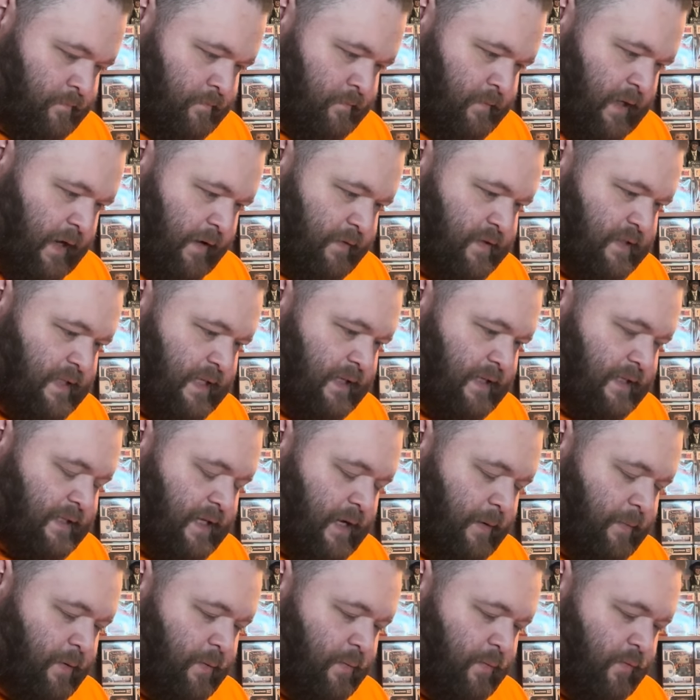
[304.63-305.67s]
I've seen this
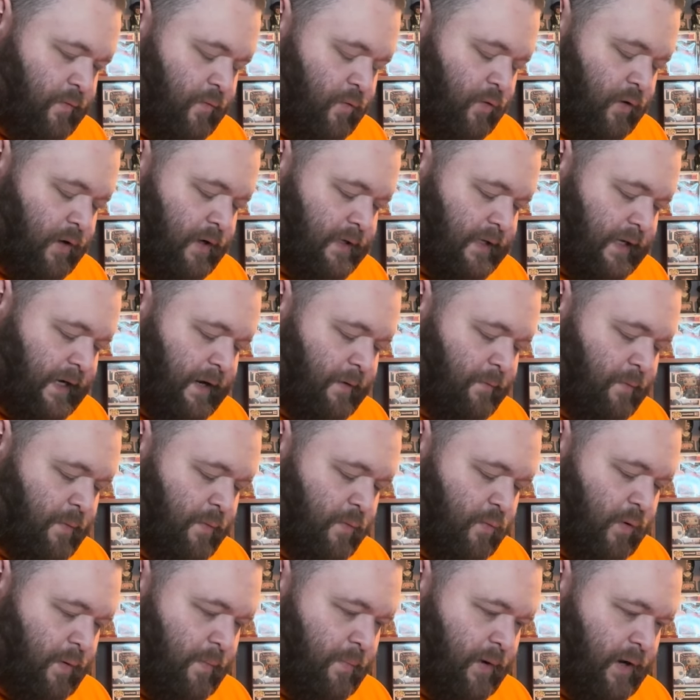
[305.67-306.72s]
company before because I can't remember
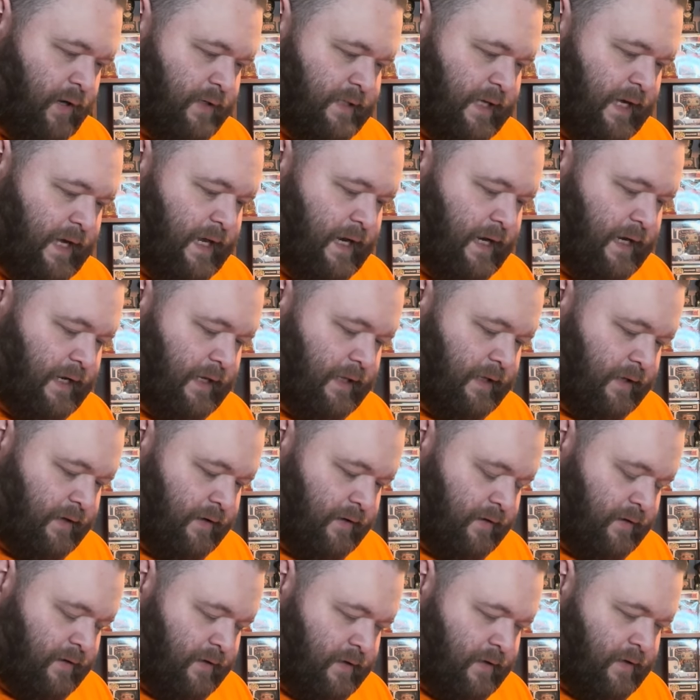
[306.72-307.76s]
what box had it in there.
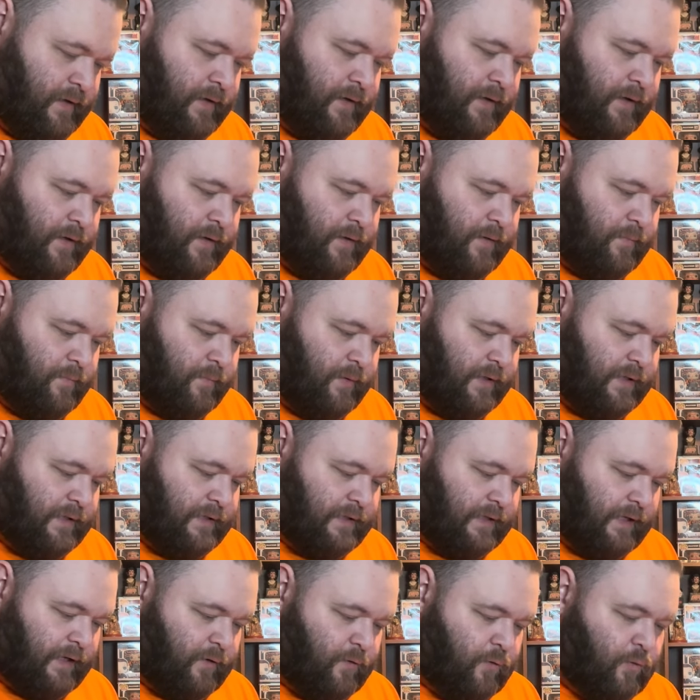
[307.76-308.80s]
But this is
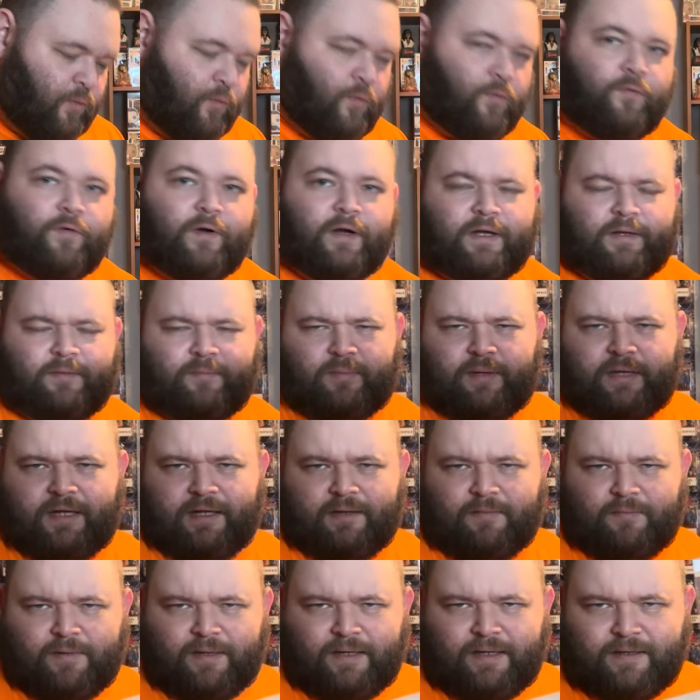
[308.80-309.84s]
a cool fucking
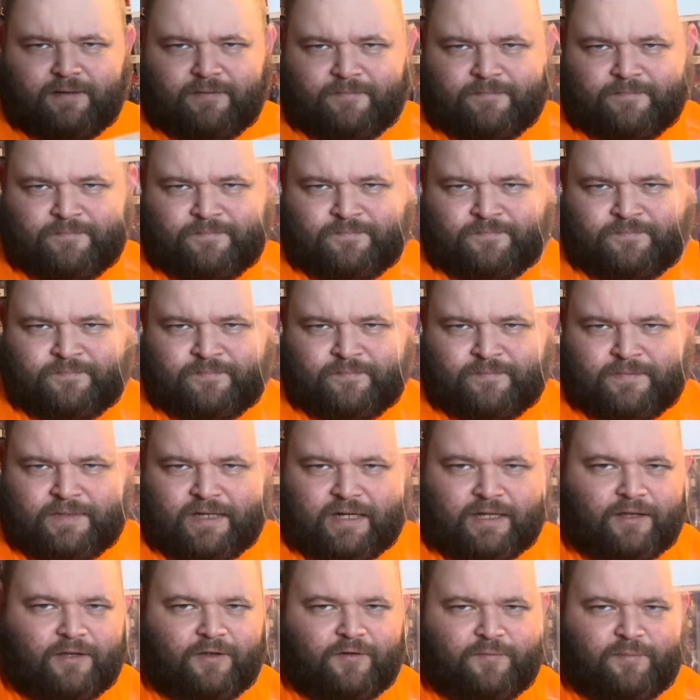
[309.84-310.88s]
pen, man. I
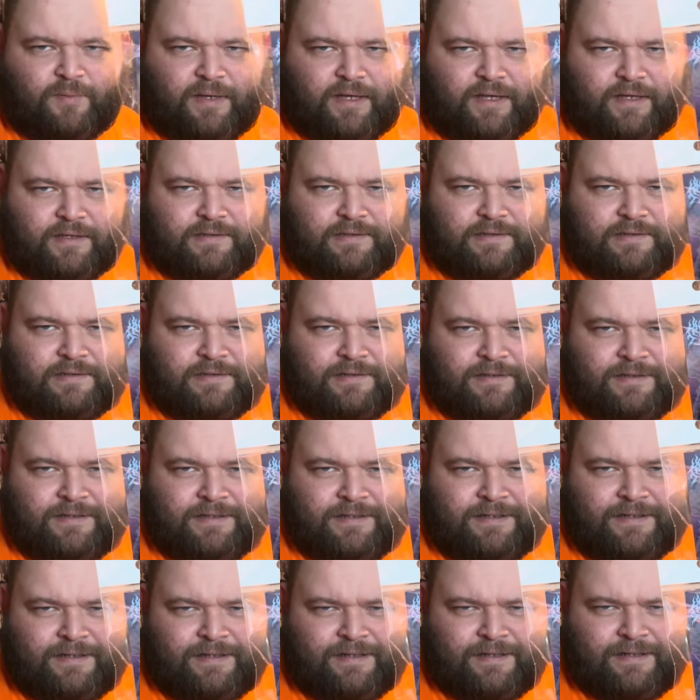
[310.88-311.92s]
love pens.
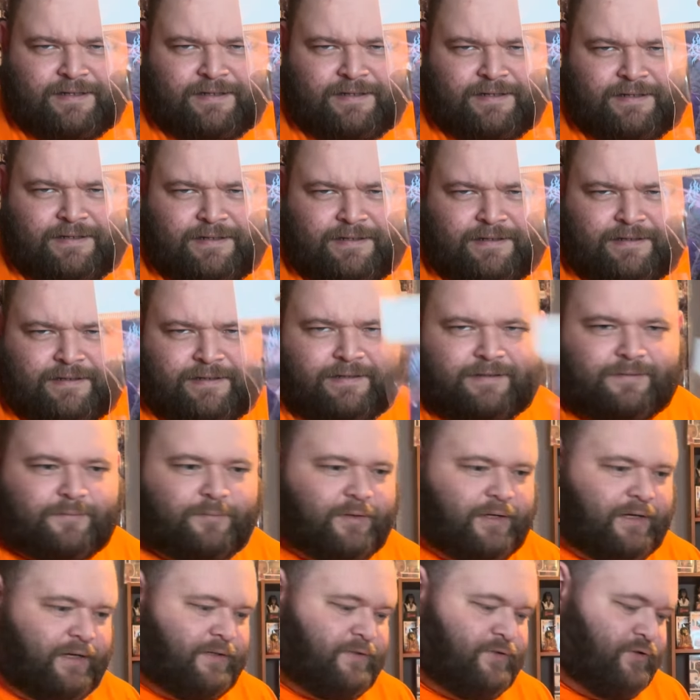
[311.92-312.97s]
We
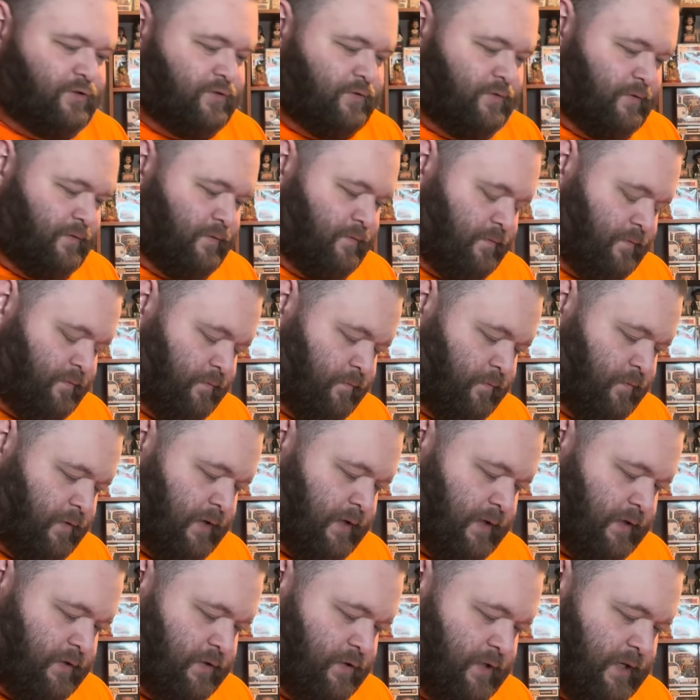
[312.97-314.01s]
got a
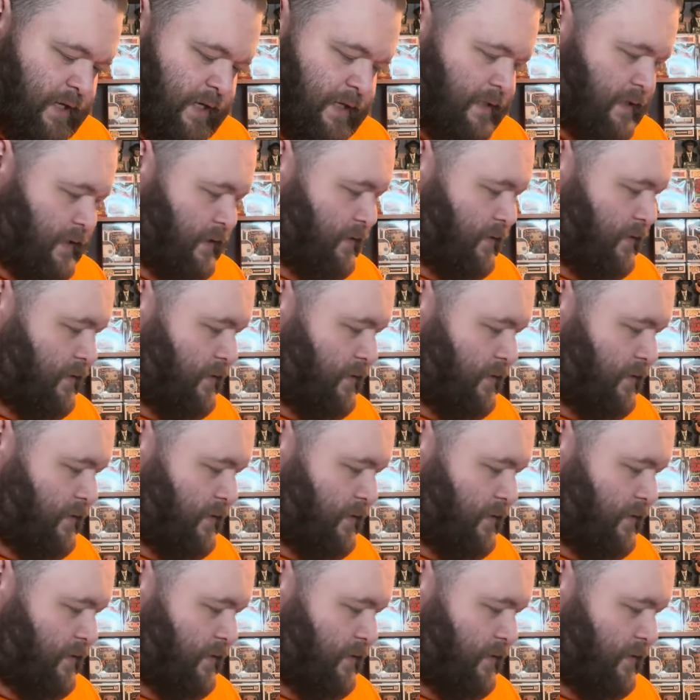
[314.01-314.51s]
fucking Jason.